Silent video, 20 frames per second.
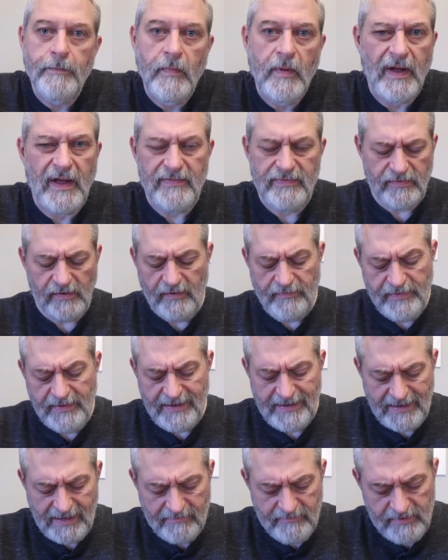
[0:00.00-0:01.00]
Okay, so I think
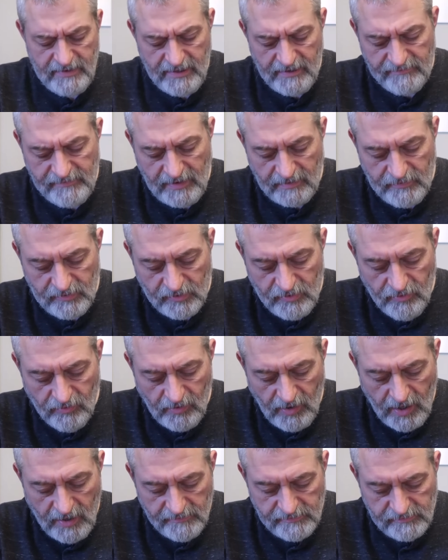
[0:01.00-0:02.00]
I gave it enough time to cool
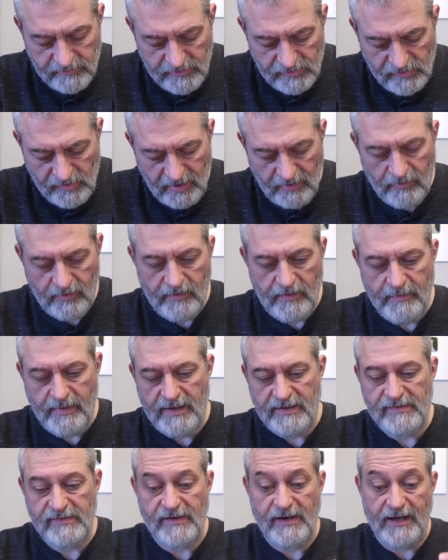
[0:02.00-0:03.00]
off. So I'm going to try one of the
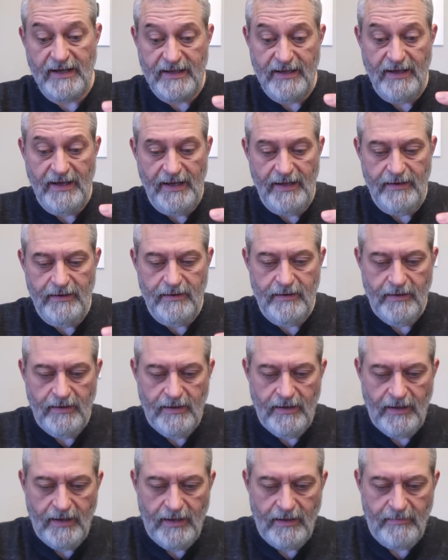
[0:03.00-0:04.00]
bites that I cut
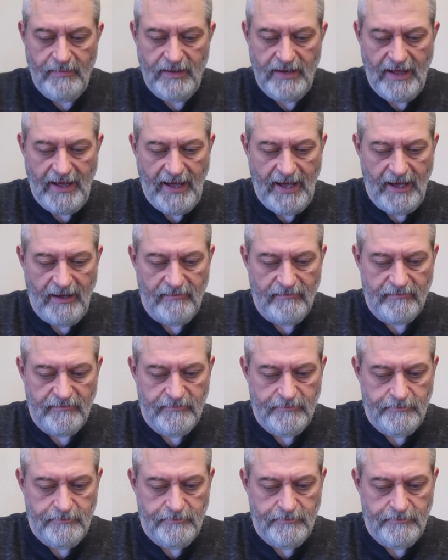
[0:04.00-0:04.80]
in half.